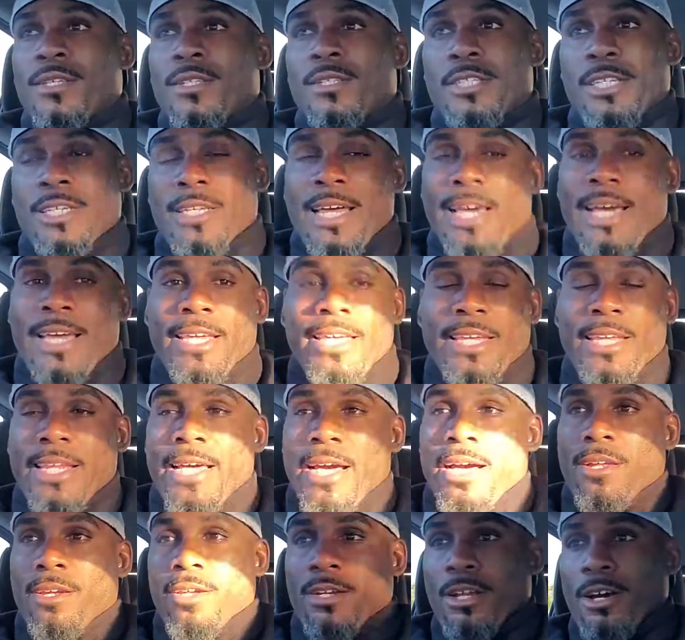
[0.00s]
Did not eat
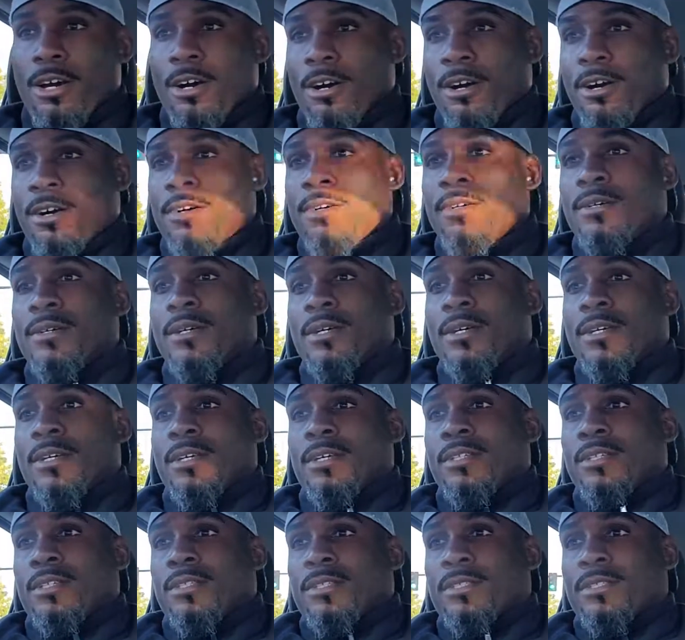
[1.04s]
out at all.
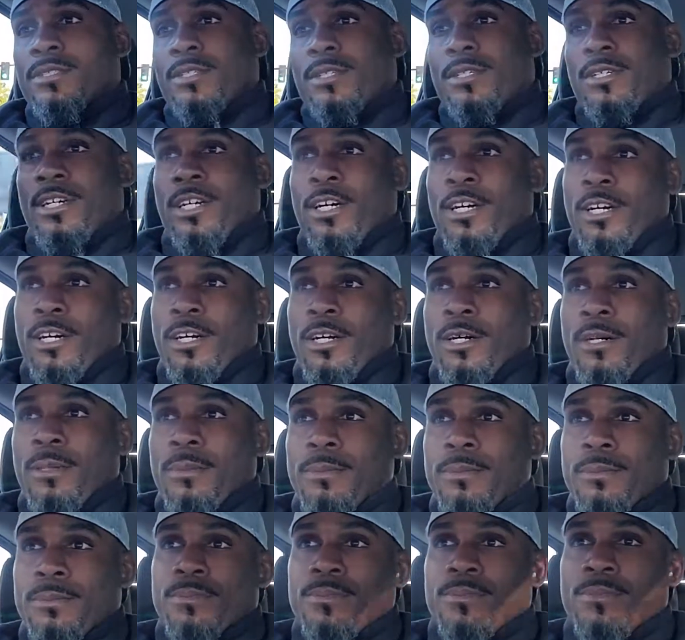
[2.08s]

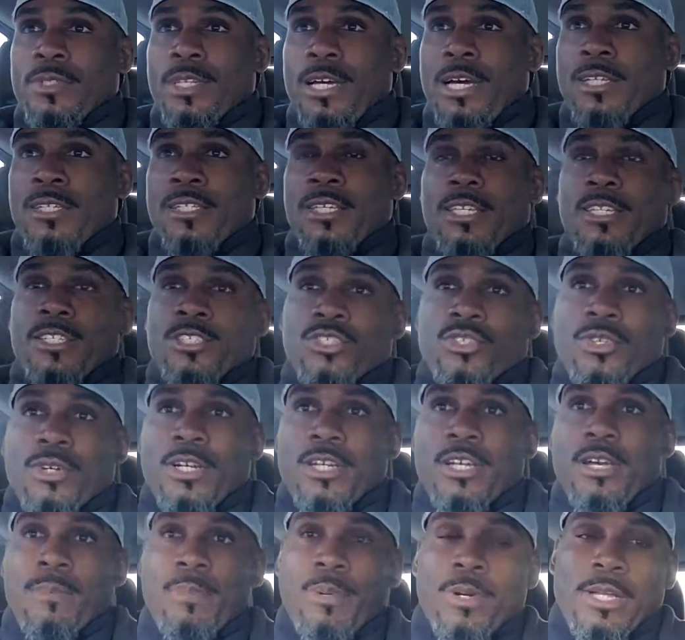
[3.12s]
Um, now I did enjoy
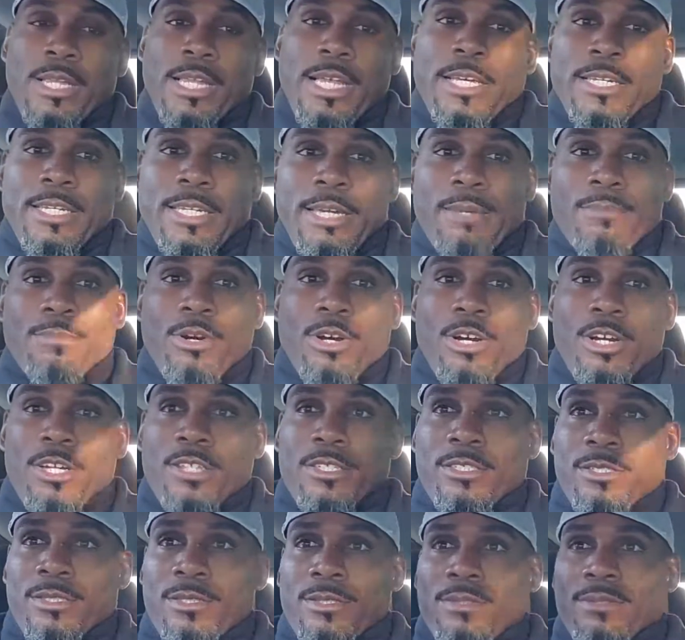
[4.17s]
a couple Klondike
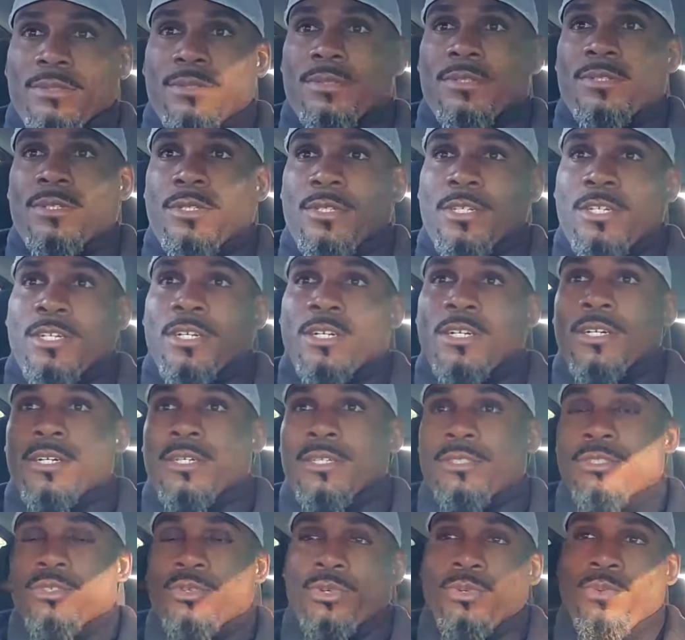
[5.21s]
bars
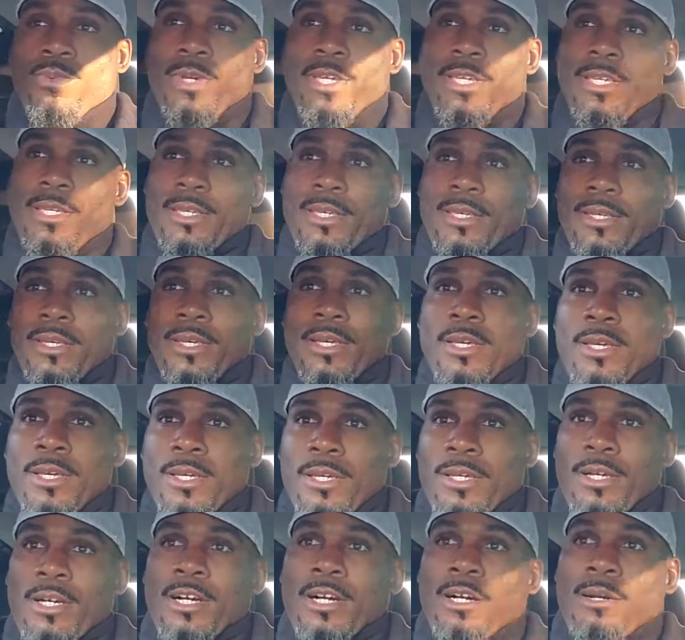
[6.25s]
uh, through the week,
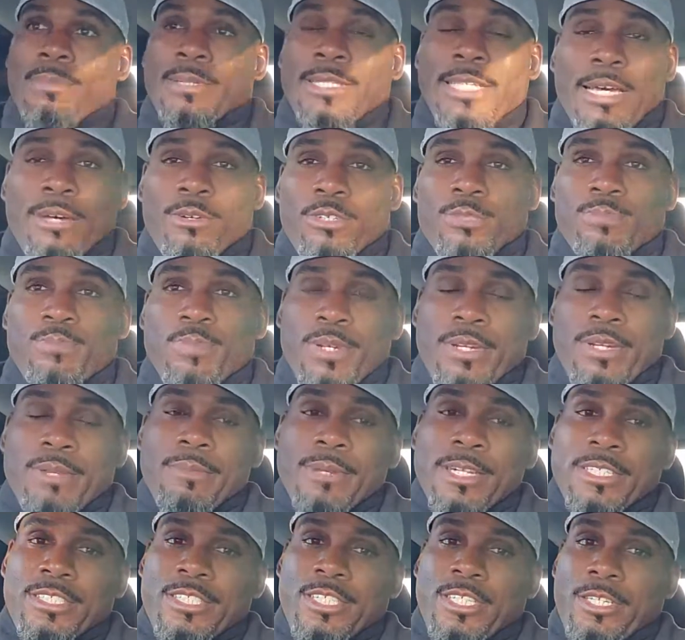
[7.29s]
uh, but that was pretty
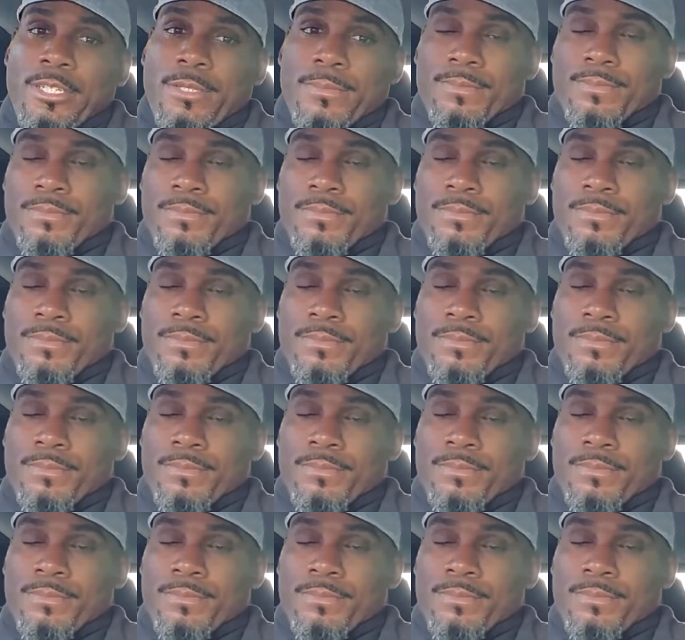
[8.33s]
much it.